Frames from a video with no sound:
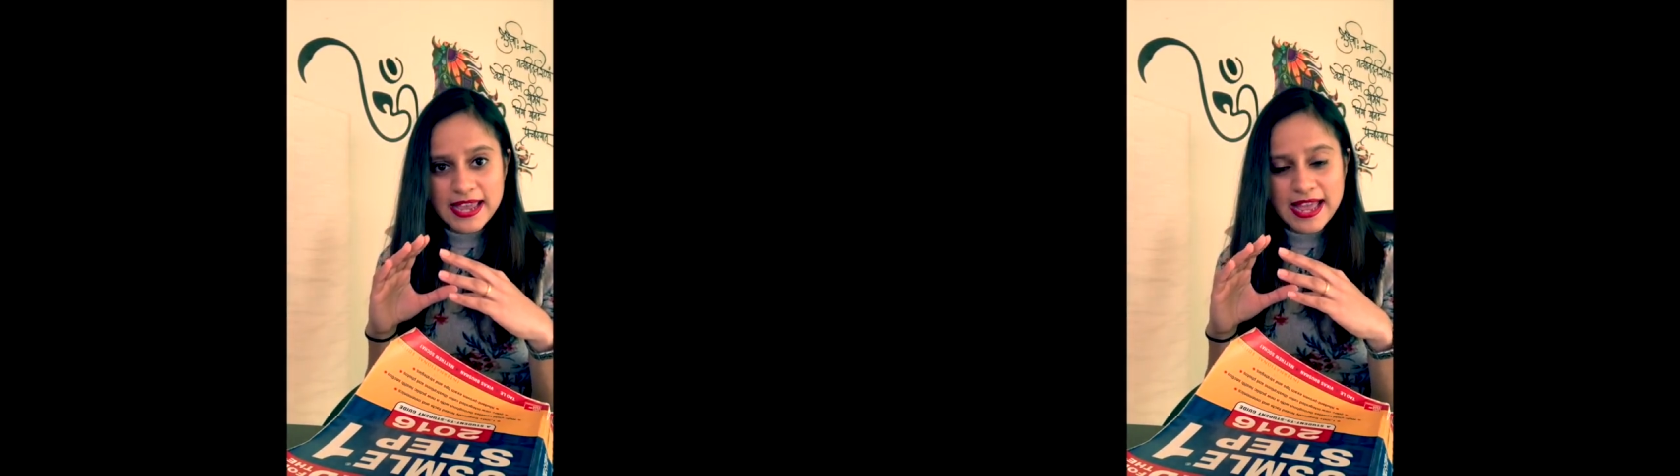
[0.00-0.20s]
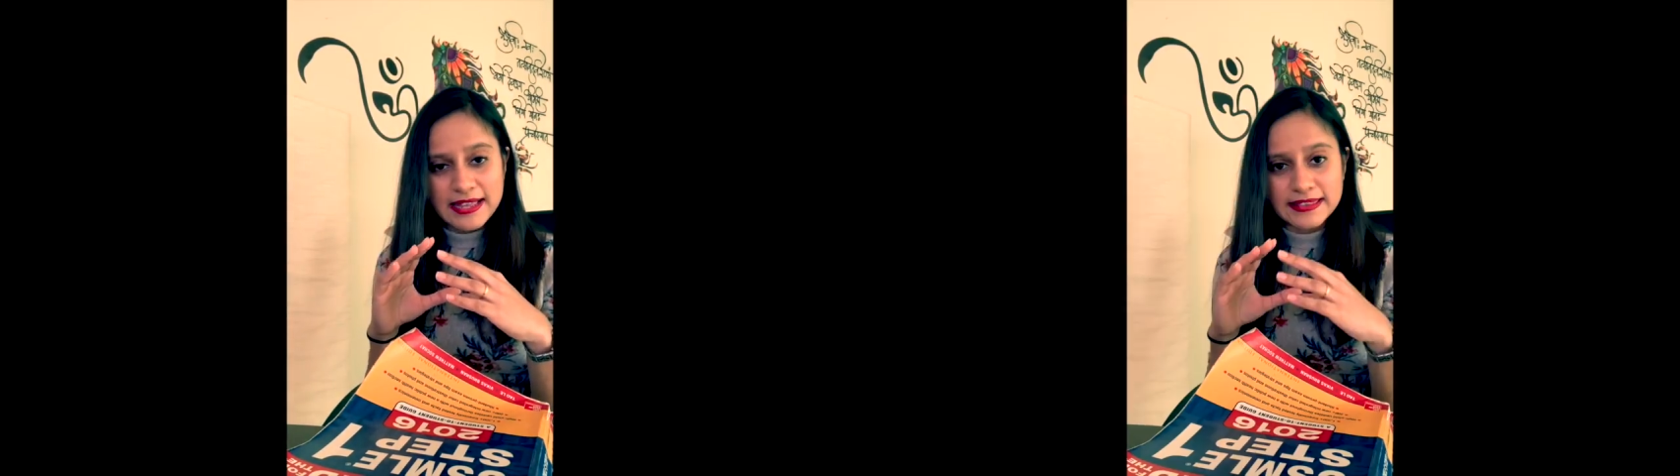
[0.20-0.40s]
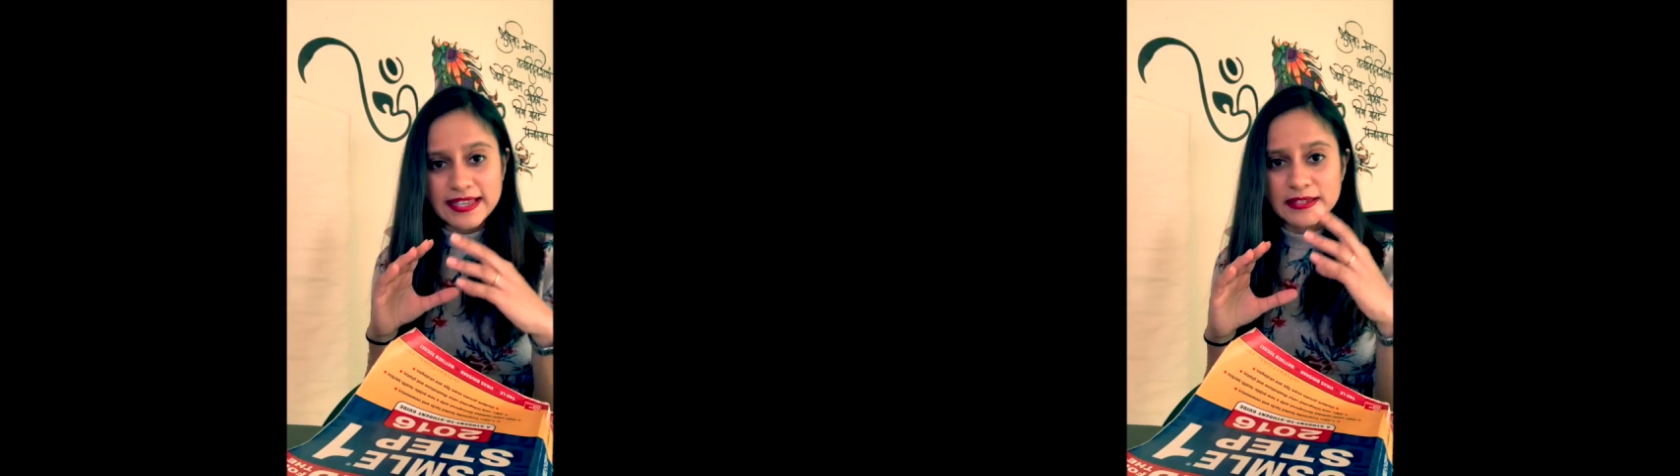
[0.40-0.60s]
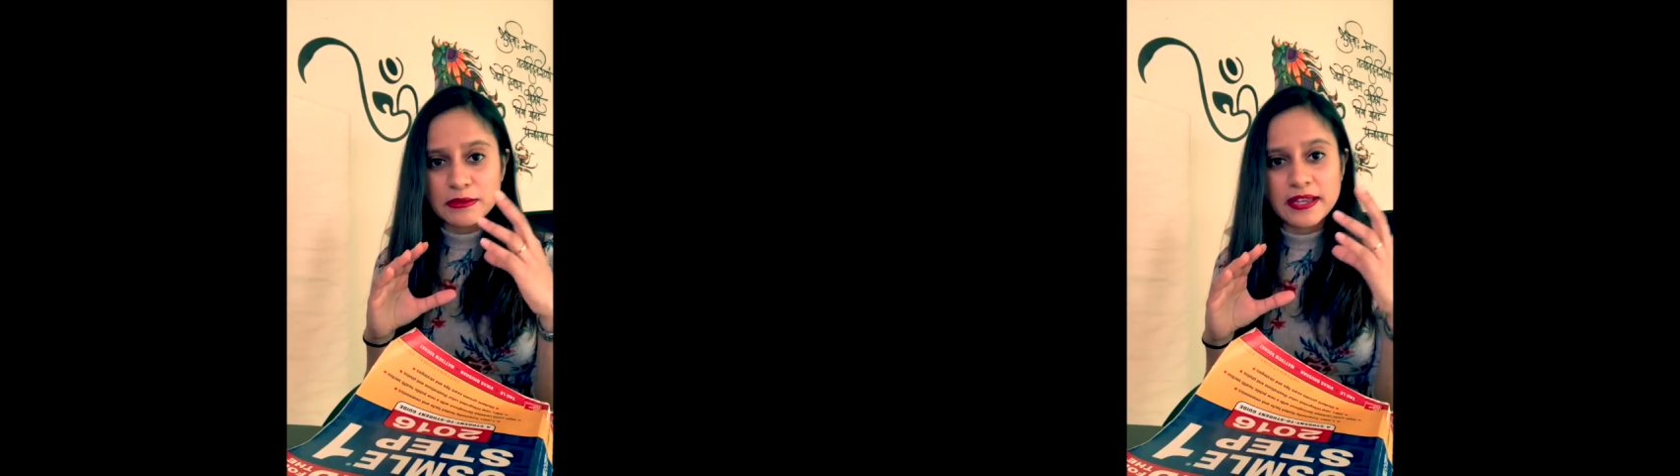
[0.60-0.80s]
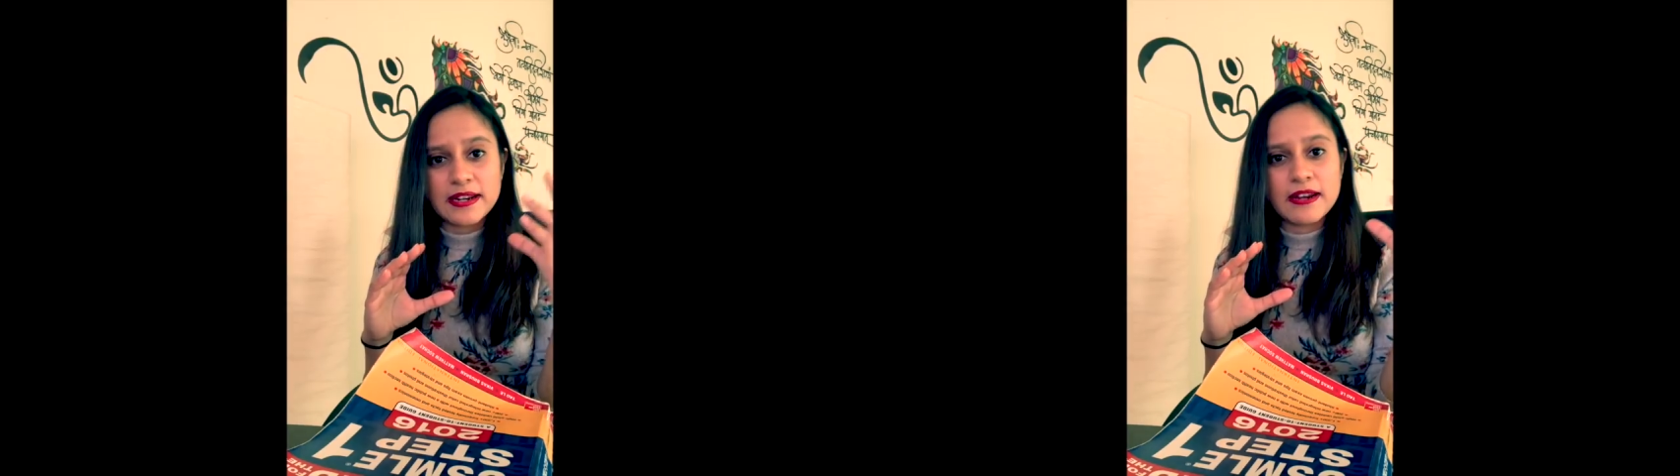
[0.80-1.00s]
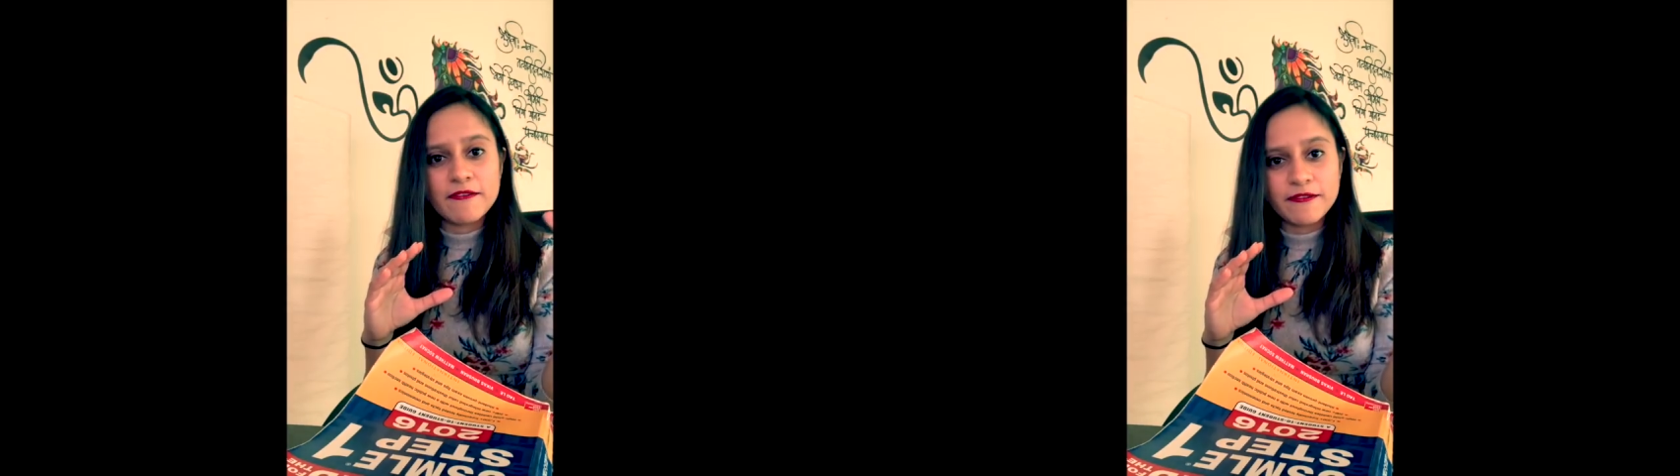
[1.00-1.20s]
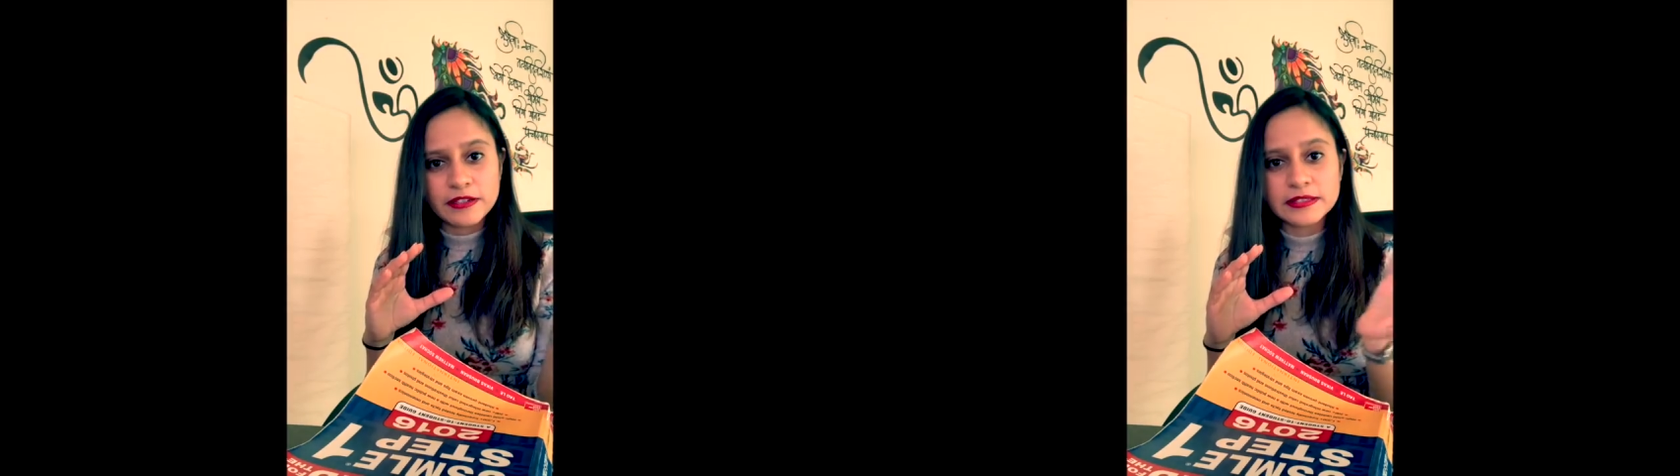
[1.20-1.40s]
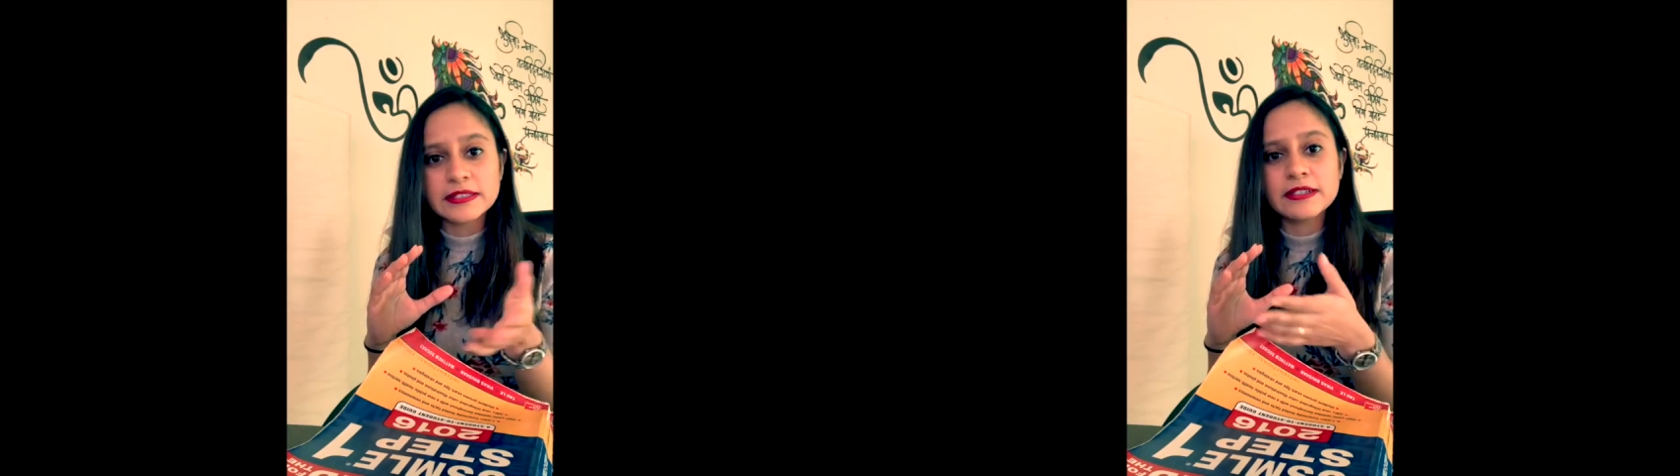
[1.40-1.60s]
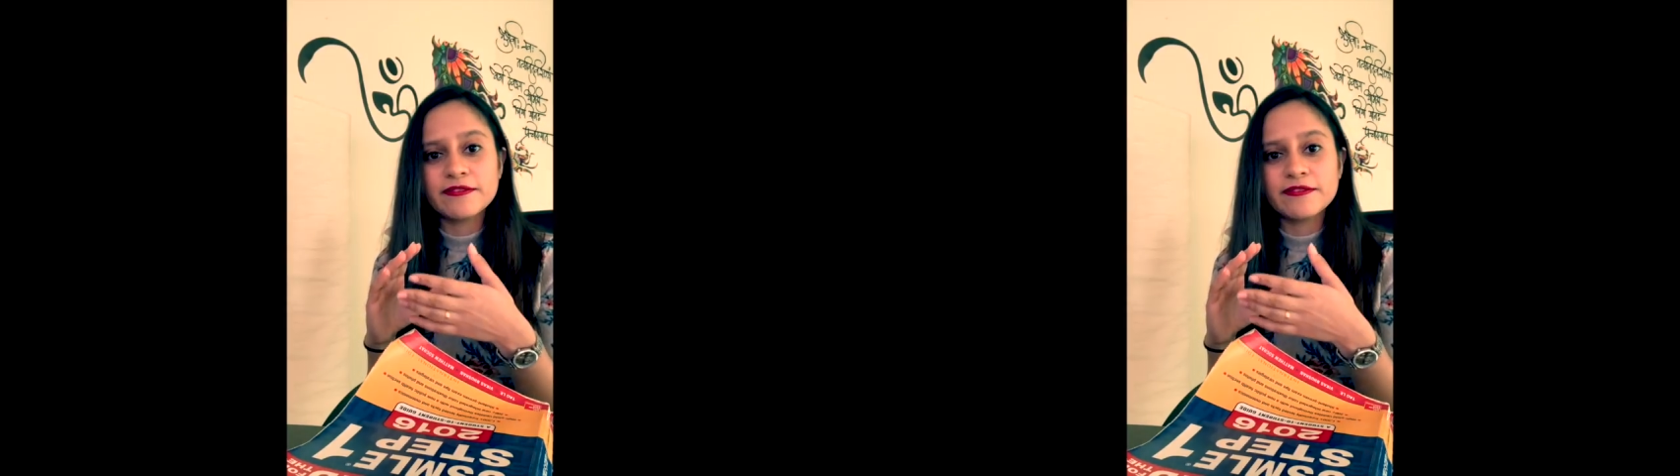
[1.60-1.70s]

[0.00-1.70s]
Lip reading: and then you can further